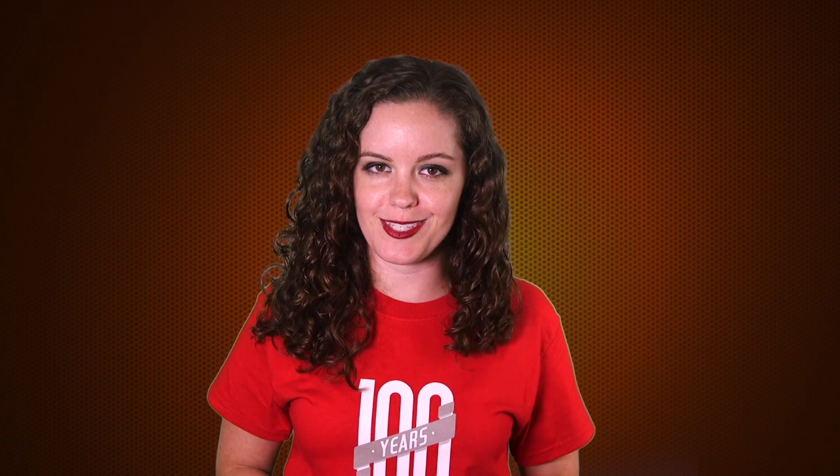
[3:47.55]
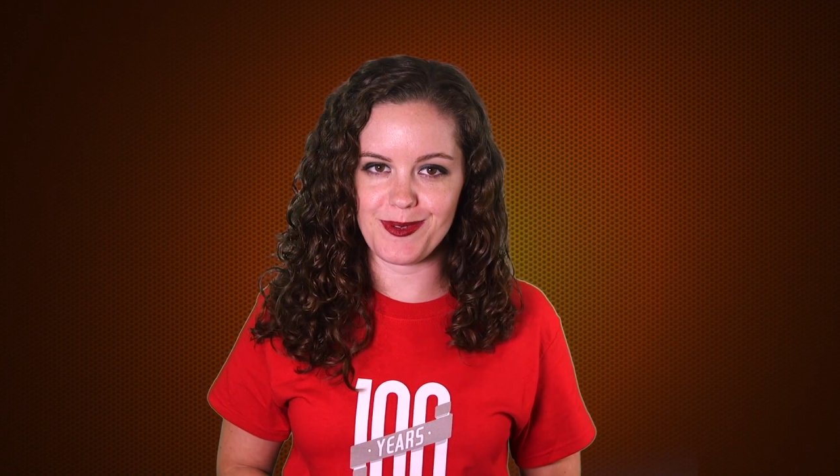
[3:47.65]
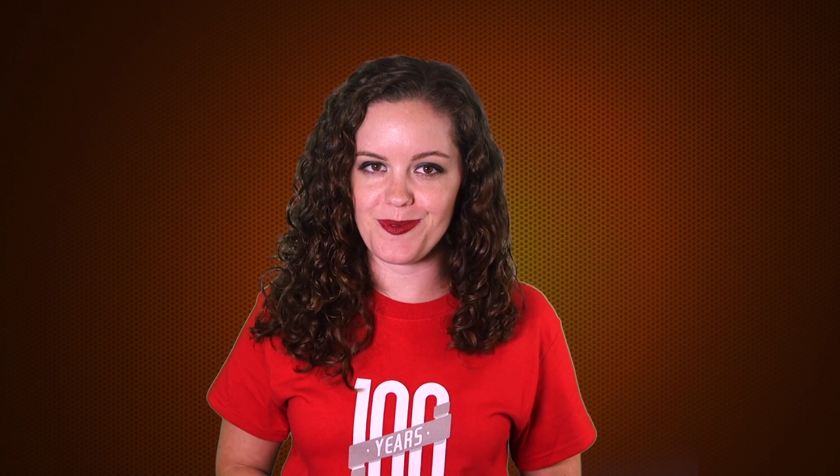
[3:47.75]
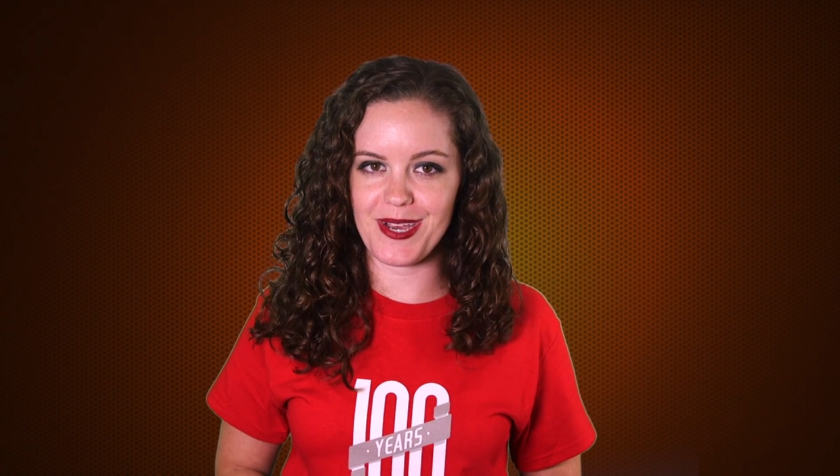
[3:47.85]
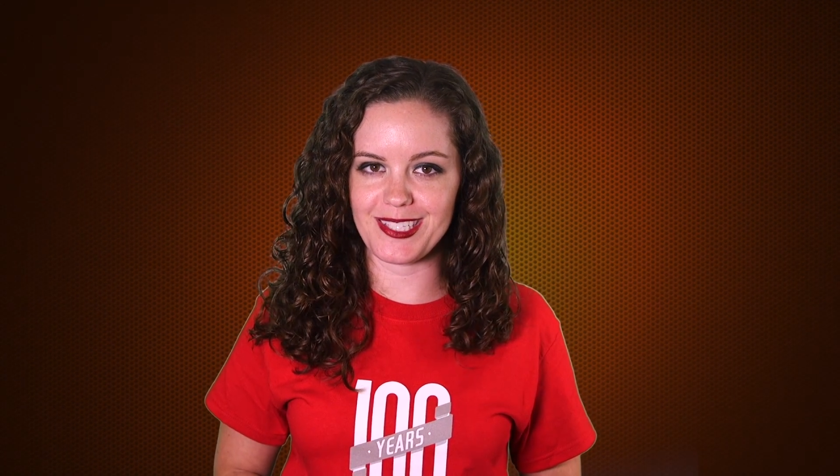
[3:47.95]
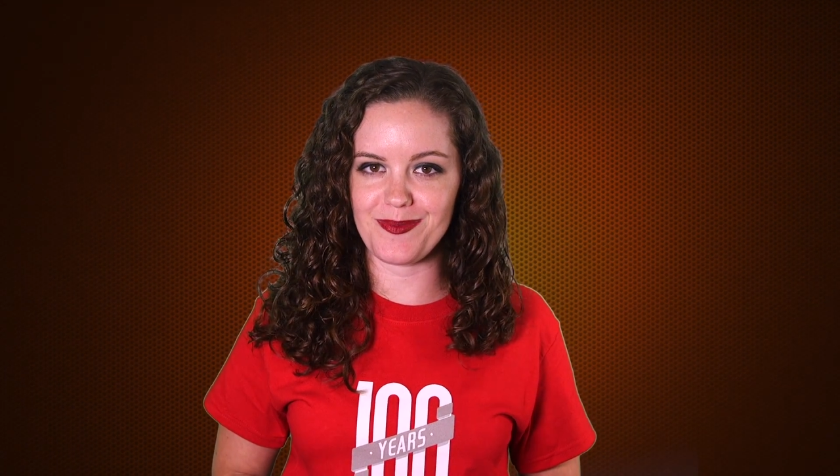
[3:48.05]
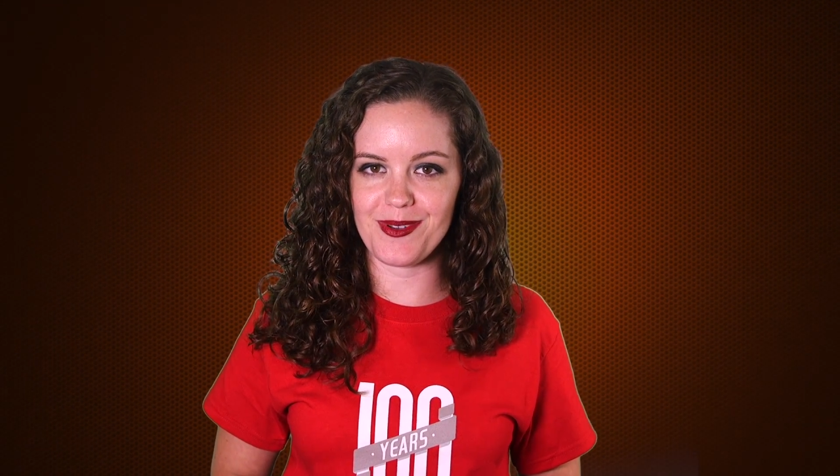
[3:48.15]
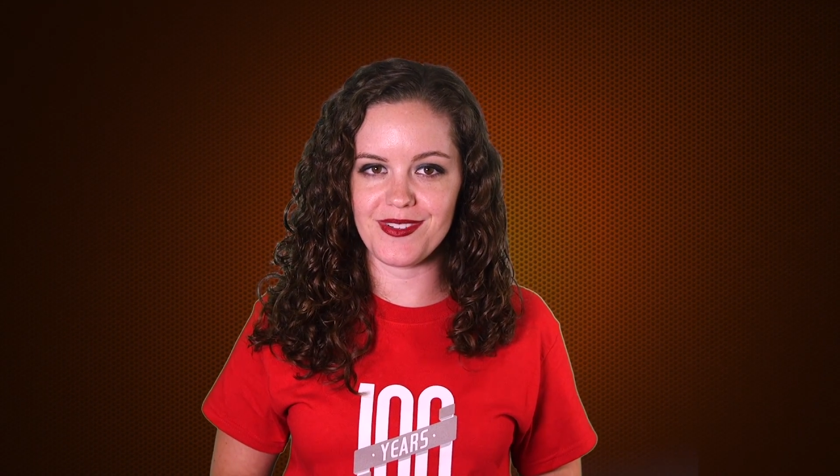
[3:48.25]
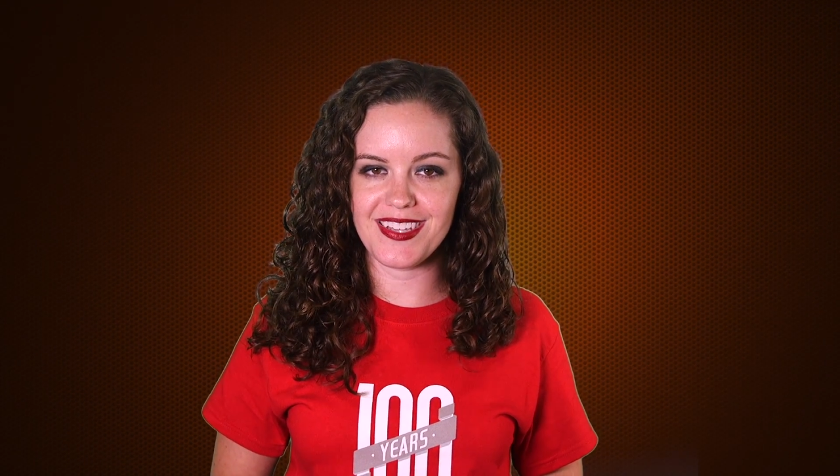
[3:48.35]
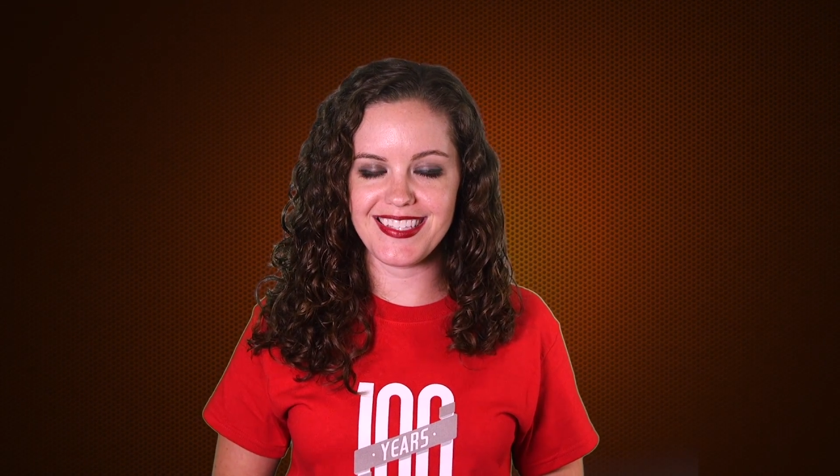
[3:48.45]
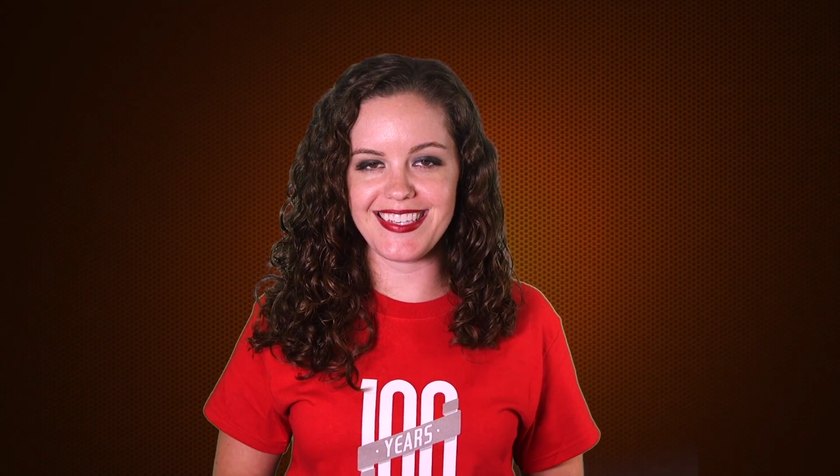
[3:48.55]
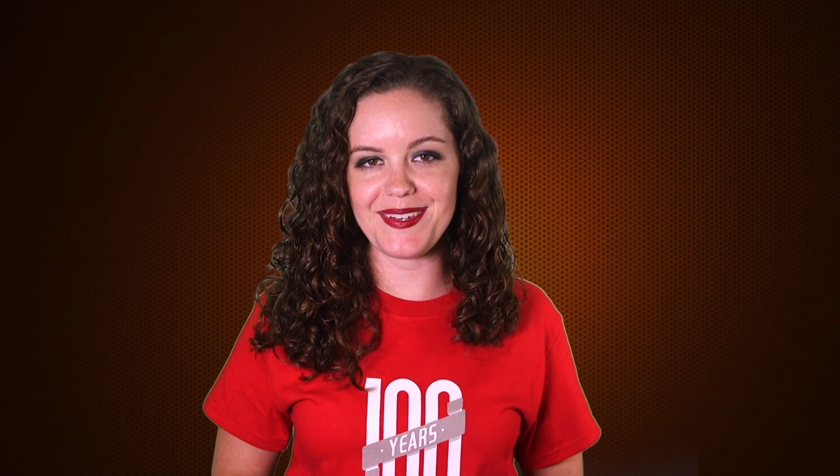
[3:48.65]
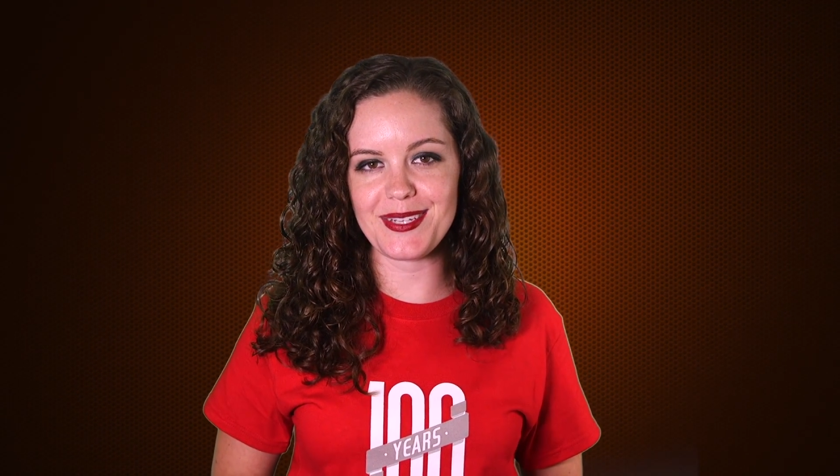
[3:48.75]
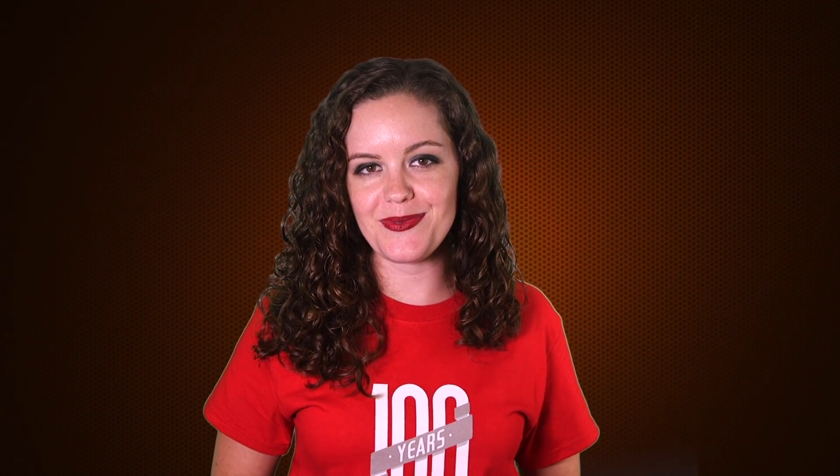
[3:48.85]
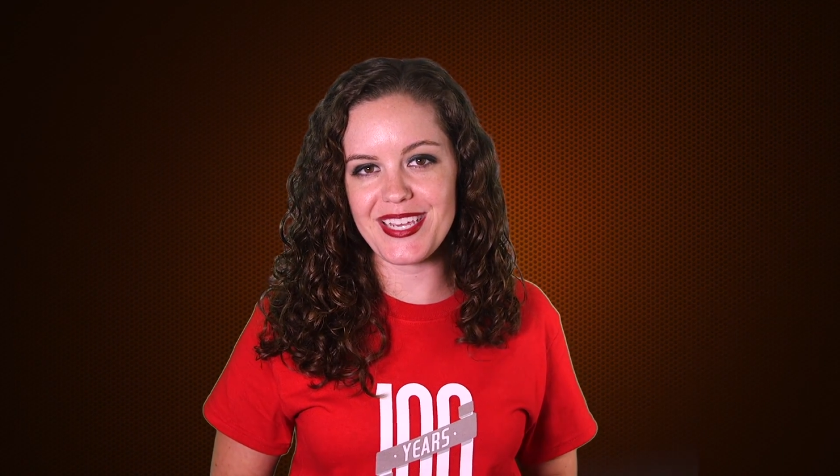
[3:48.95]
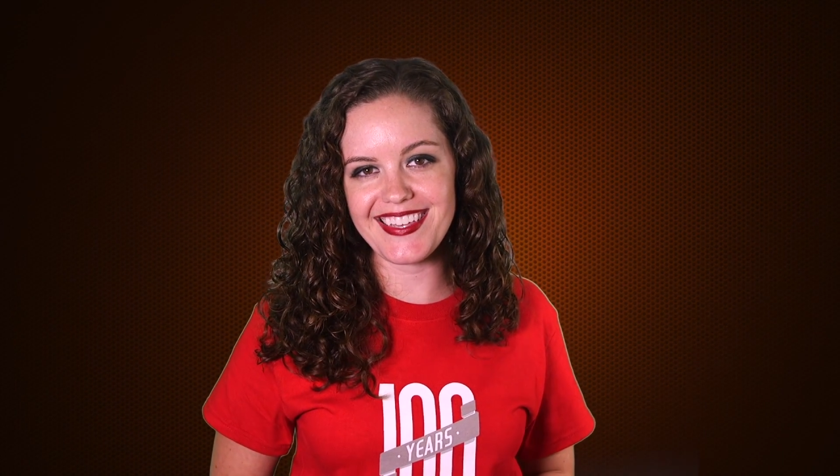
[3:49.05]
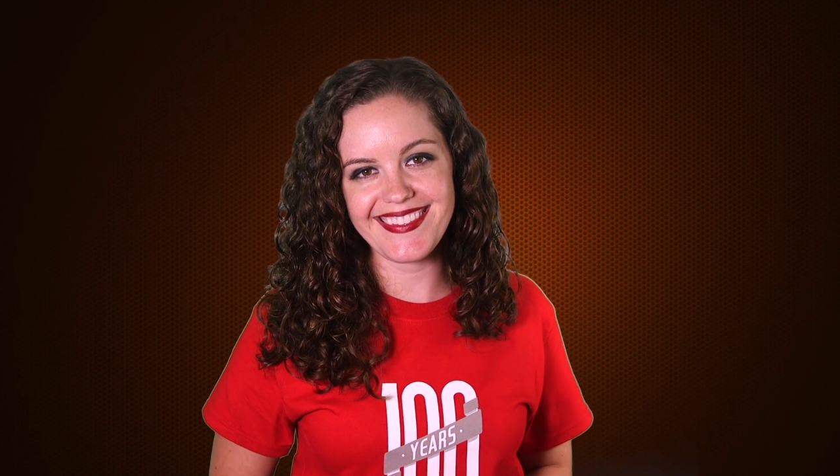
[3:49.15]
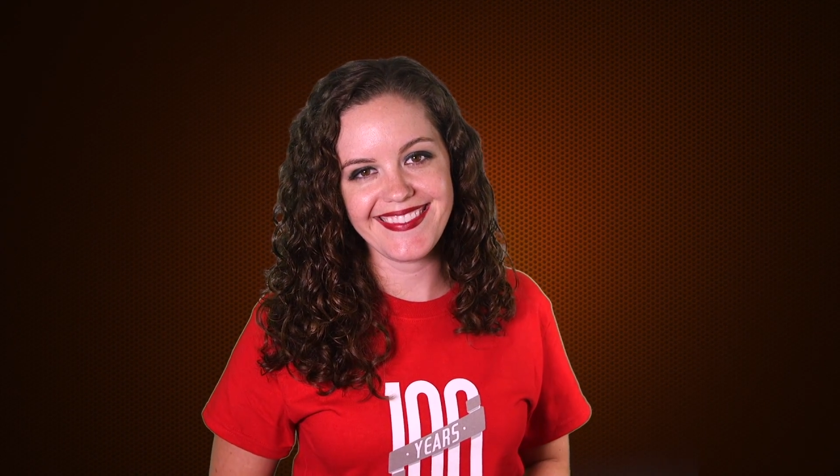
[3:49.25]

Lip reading: hospital possible. See you next week.